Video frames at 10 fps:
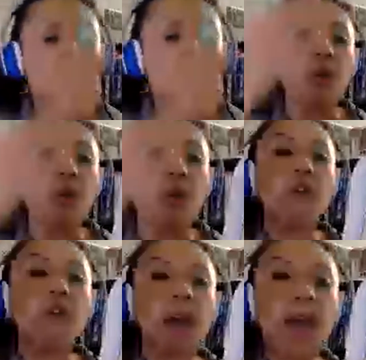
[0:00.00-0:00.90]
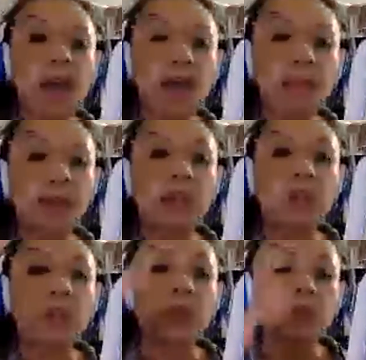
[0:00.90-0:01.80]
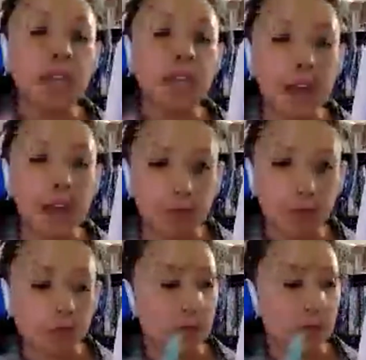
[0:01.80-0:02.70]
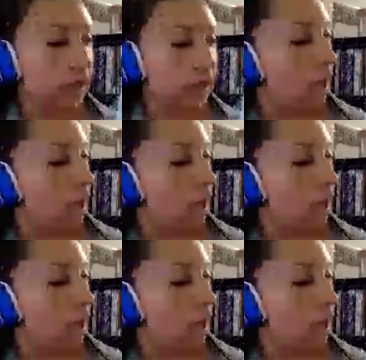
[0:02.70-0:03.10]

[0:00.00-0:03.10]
go from up to down. Now we